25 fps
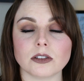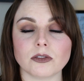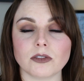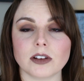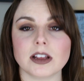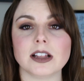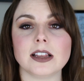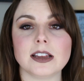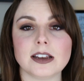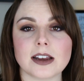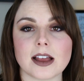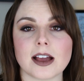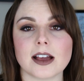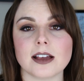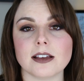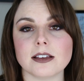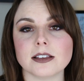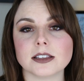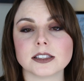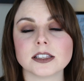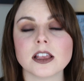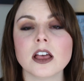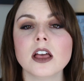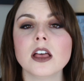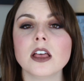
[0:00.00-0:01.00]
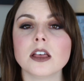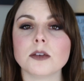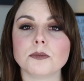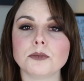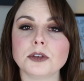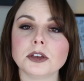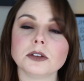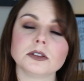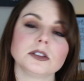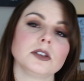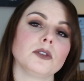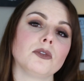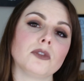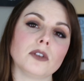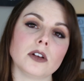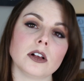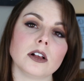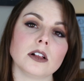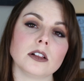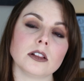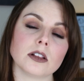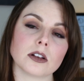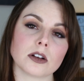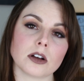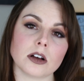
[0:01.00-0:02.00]
a really nice,
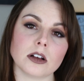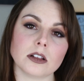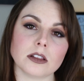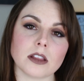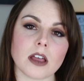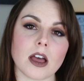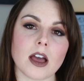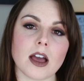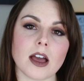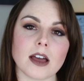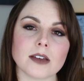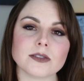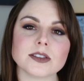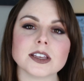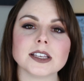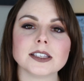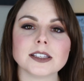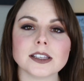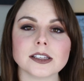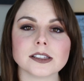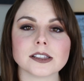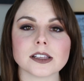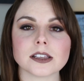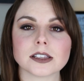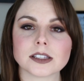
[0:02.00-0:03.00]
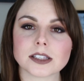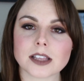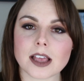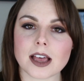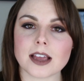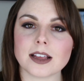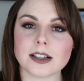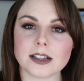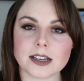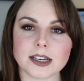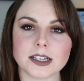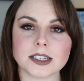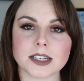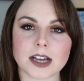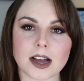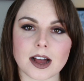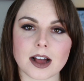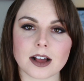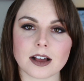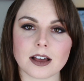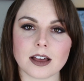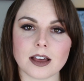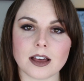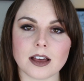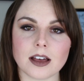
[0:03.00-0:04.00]
beautiful colour. This is slightly
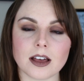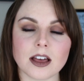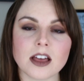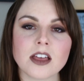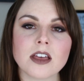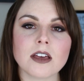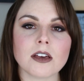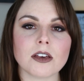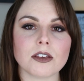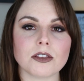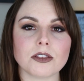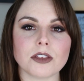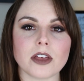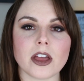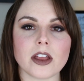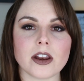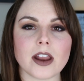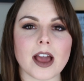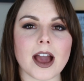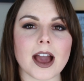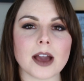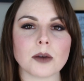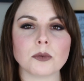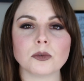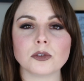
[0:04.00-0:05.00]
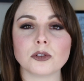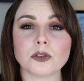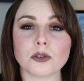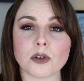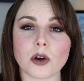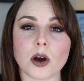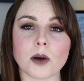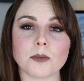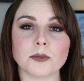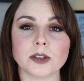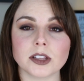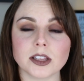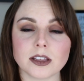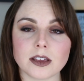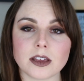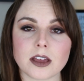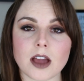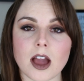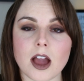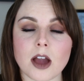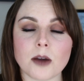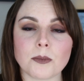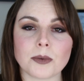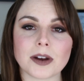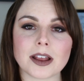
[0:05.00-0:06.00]
darker than I would normally
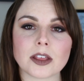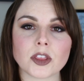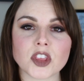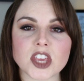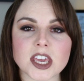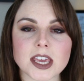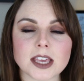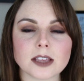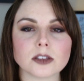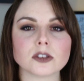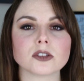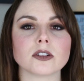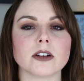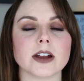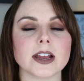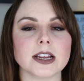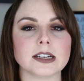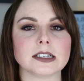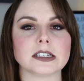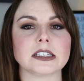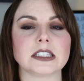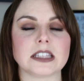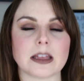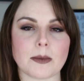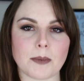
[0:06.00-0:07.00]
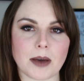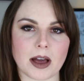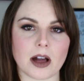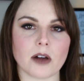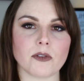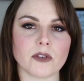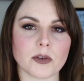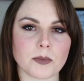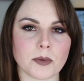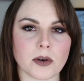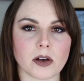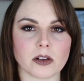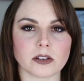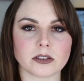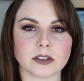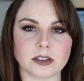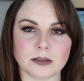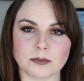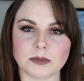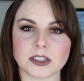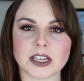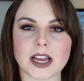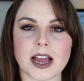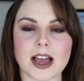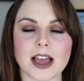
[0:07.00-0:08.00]
go, but I think it's great to step out of your box
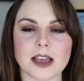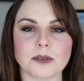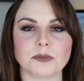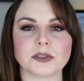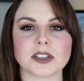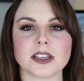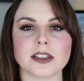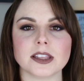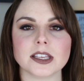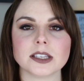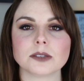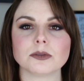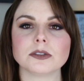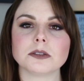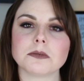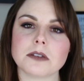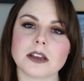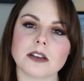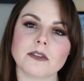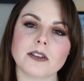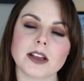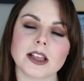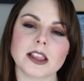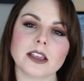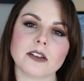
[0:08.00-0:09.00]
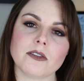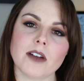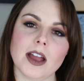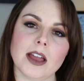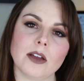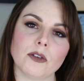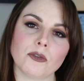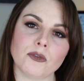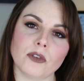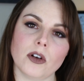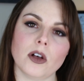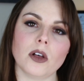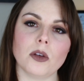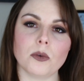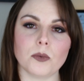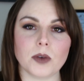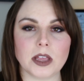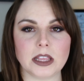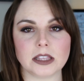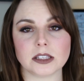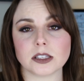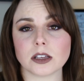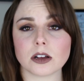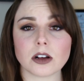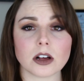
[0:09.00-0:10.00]
sometimes, and this would be a really great fall
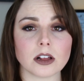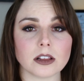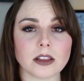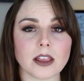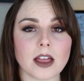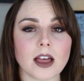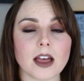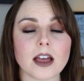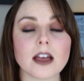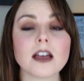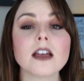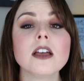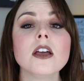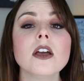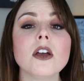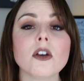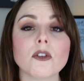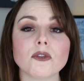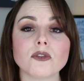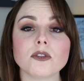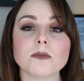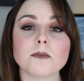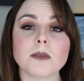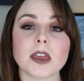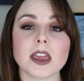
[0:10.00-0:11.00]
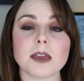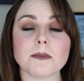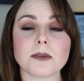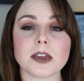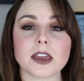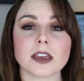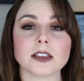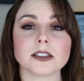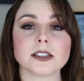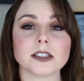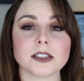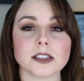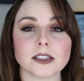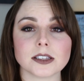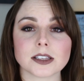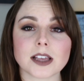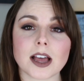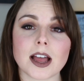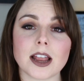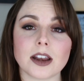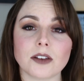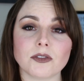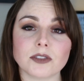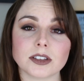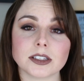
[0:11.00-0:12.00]
winter colour for me because this is
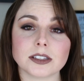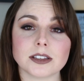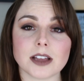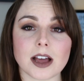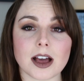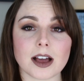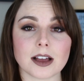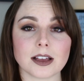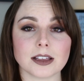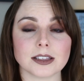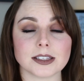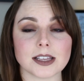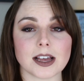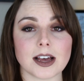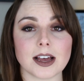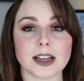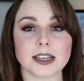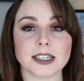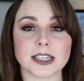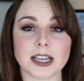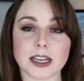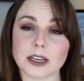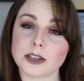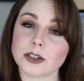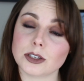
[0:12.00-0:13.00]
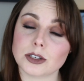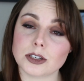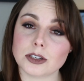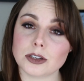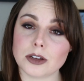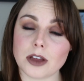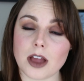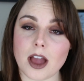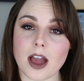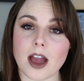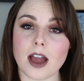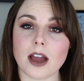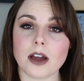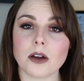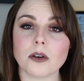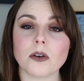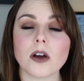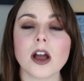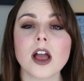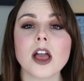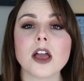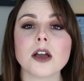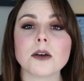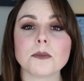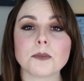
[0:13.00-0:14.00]
kind of as dark as I tend to go.
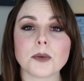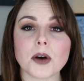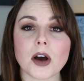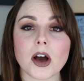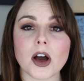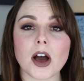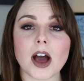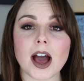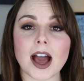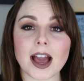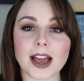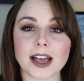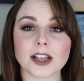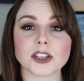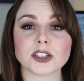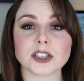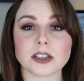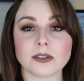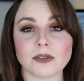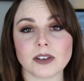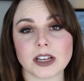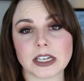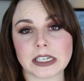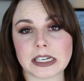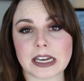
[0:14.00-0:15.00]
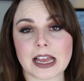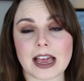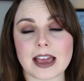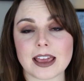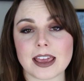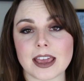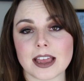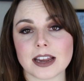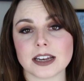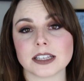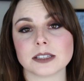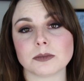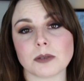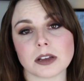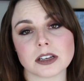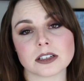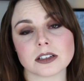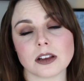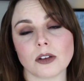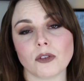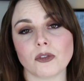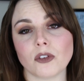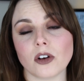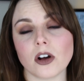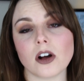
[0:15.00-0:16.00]
But I actually really like it, and
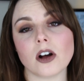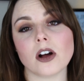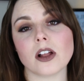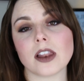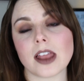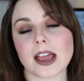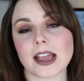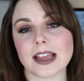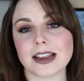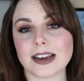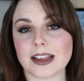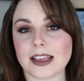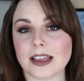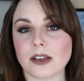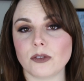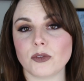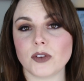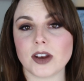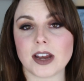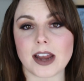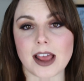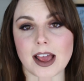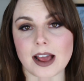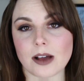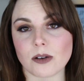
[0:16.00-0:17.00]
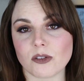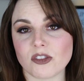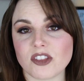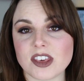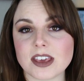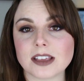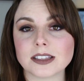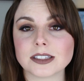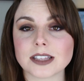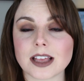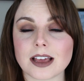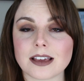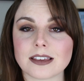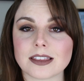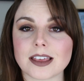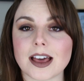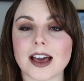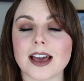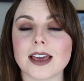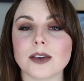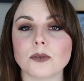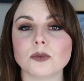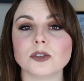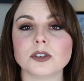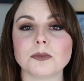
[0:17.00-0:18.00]
especially for like an evening out, things like
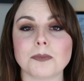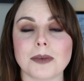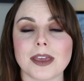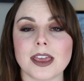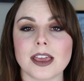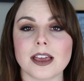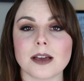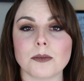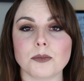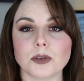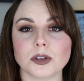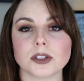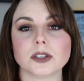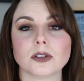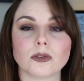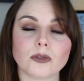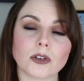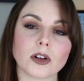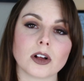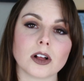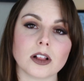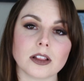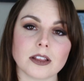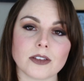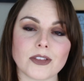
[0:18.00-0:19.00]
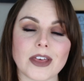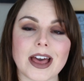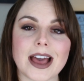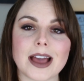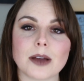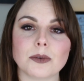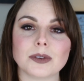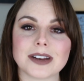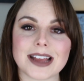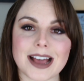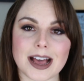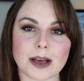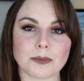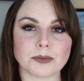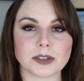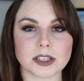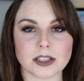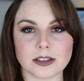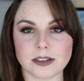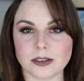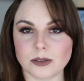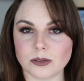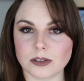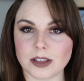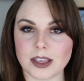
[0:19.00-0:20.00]
that, it would be a beautiful colour that I would
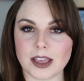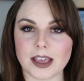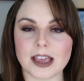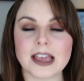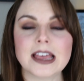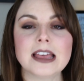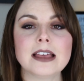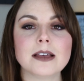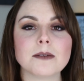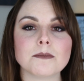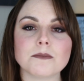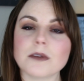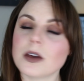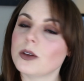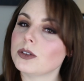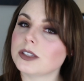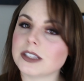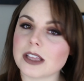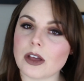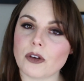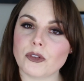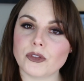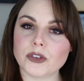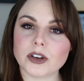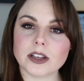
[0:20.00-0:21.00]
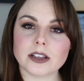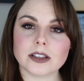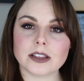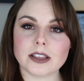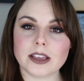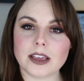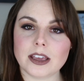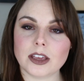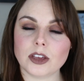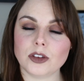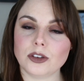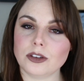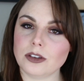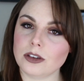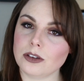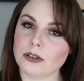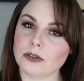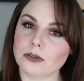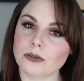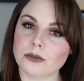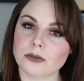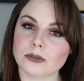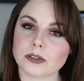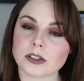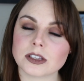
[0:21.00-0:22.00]
absolutely most definitely
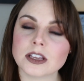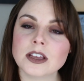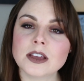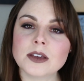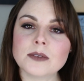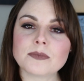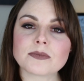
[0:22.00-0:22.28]
use.